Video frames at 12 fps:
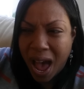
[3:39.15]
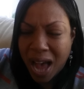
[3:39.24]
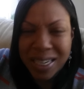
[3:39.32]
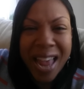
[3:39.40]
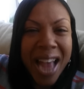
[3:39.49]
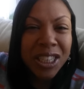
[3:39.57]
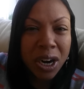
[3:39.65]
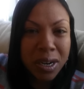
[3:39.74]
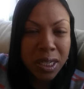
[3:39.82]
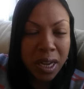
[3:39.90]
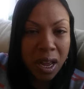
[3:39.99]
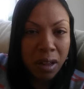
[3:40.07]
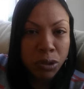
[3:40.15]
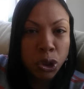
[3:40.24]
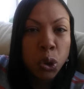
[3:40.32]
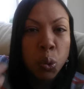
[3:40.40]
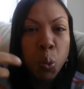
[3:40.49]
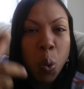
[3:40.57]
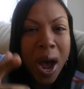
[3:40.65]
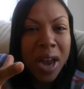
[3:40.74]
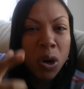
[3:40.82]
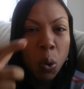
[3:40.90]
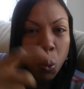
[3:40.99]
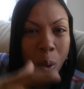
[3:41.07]
attach ourselves to
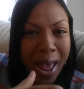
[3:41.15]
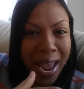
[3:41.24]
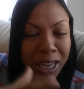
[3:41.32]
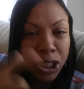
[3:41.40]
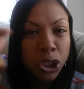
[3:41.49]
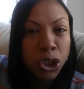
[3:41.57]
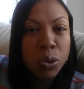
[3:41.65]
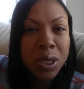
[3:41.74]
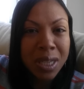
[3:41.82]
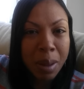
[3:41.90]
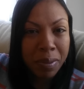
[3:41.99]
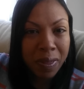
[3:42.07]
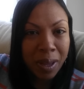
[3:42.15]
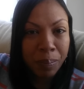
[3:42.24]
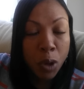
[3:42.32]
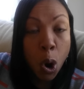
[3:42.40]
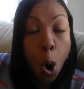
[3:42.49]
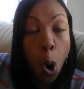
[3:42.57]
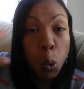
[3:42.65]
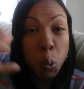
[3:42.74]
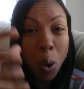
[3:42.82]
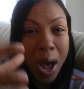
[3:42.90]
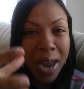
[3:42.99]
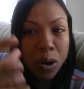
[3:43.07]
one way to do something or
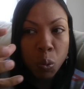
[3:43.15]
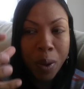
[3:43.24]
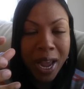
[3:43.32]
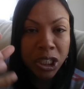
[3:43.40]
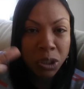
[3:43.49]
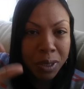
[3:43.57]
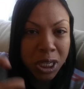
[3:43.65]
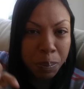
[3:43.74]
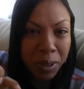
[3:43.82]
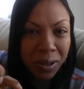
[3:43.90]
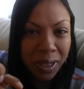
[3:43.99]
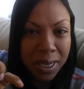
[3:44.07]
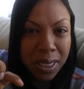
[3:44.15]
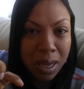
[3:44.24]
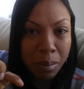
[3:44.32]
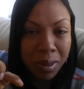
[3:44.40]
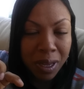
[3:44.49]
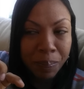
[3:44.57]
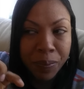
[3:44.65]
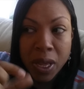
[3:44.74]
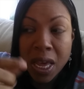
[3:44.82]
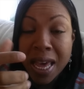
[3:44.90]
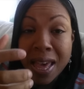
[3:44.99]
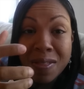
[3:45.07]
one way to experience something,
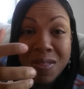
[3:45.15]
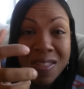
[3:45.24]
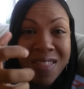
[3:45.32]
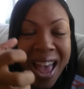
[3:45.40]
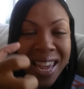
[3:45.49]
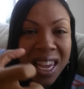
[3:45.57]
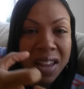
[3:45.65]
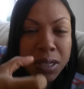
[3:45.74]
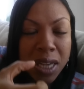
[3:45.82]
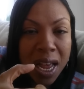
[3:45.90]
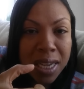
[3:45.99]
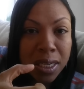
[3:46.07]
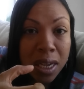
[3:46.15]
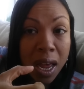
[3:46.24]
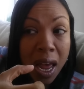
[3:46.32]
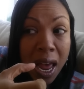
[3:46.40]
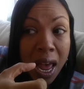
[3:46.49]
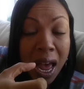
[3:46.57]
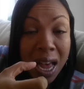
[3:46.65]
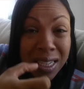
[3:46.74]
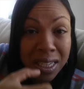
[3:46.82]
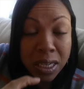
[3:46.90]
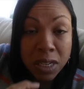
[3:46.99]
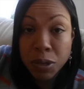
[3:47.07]
then that gives us a
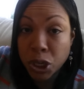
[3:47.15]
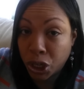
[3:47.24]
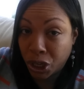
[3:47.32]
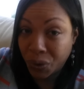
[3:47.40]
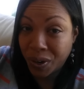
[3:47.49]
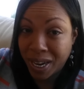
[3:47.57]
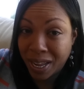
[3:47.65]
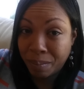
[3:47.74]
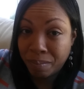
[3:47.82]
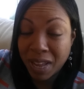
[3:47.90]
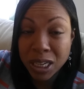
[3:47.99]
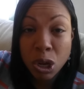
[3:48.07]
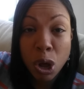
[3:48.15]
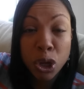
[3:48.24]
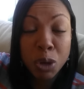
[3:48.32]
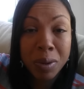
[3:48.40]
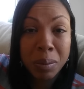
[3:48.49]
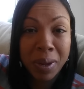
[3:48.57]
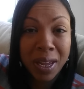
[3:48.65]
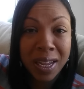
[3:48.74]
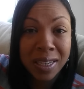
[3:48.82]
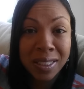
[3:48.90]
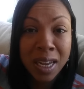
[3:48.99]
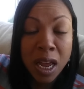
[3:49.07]
sense of security. That's all human
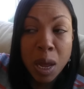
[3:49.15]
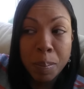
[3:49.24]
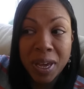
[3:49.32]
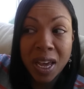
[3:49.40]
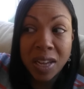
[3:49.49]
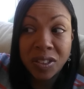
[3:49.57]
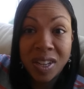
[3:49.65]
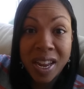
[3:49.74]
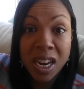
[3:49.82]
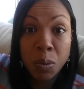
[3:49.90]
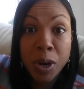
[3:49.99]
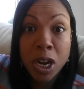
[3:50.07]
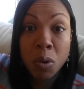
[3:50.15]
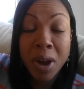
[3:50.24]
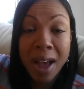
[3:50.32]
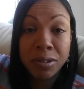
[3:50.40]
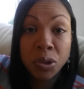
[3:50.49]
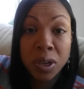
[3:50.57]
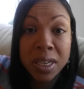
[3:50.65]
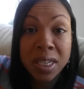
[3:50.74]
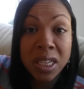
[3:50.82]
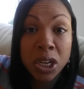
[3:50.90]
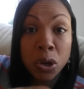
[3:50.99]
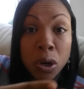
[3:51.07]
beings. Because then we don't have to
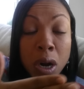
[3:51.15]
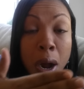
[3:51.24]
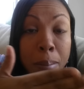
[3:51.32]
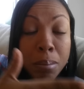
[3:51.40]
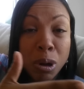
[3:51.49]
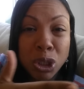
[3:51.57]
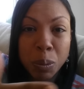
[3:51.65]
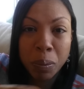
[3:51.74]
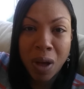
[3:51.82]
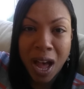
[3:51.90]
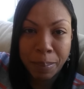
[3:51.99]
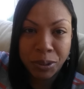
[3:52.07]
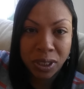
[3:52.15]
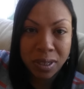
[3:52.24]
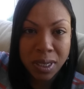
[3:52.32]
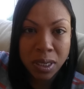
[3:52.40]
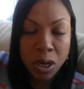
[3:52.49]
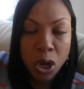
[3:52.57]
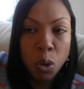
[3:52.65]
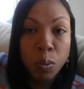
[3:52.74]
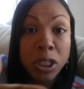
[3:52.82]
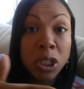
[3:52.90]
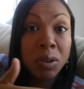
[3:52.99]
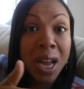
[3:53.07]
consider multiple options.
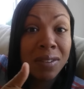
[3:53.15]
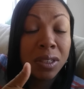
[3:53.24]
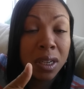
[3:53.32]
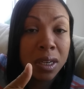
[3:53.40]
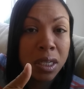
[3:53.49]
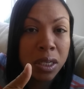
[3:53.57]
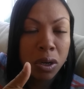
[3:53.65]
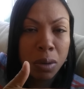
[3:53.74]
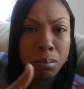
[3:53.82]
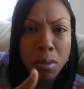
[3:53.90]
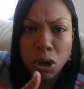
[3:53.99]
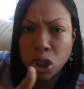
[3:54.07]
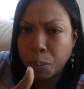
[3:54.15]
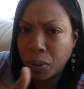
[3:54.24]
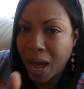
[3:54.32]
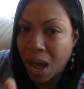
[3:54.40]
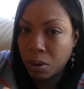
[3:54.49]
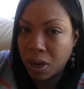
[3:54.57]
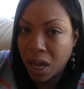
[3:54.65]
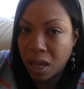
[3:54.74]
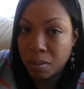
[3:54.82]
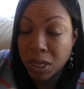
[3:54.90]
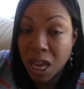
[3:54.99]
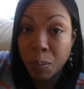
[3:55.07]
We don't have to consider multiple
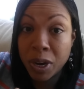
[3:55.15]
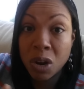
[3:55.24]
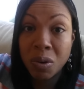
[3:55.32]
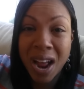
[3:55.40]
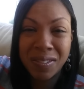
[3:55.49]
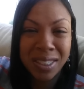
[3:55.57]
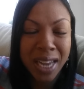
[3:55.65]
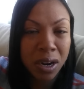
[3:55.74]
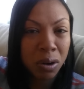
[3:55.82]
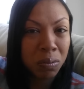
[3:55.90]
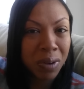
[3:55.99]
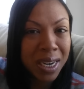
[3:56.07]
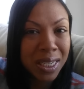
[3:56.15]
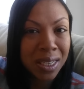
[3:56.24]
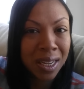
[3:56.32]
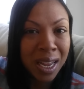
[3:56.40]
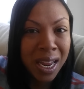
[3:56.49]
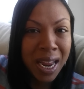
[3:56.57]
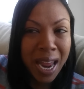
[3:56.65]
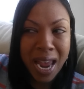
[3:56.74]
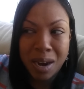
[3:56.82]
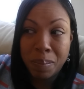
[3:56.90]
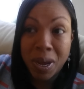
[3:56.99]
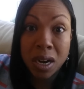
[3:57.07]
outcomes and we don't have to take a risk
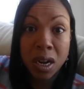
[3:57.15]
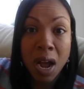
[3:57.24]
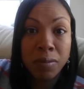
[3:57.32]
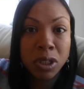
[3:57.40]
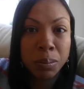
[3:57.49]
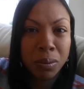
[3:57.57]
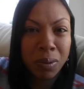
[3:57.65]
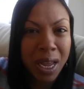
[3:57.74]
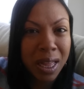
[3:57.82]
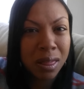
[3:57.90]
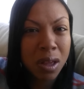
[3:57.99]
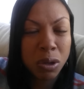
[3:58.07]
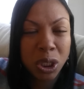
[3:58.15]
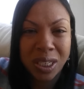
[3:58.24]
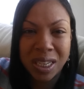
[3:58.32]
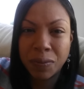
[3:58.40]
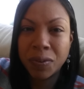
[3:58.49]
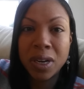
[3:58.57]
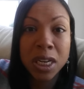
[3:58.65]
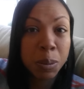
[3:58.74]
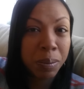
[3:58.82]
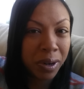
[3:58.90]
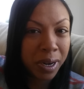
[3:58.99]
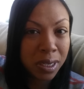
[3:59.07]
and be uncomfortable in those different
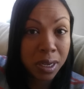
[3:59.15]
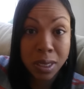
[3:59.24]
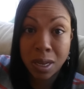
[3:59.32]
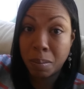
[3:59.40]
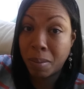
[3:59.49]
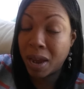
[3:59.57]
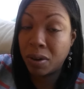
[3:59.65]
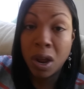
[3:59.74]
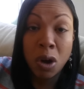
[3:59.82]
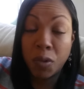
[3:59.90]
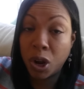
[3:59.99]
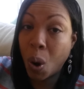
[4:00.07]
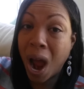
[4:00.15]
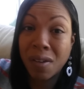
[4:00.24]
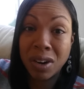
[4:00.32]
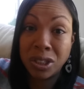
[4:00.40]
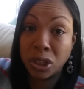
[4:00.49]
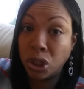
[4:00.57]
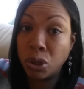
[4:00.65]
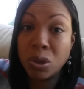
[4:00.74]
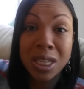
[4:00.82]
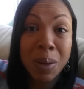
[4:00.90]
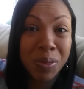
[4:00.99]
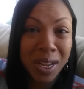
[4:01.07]
experiences that might require us to do
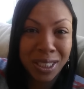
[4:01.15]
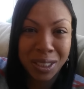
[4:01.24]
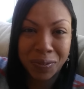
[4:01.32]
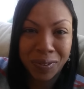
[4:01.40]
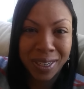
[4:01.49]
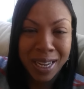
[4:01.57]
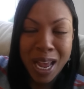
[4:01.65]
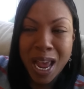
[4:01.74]
something different.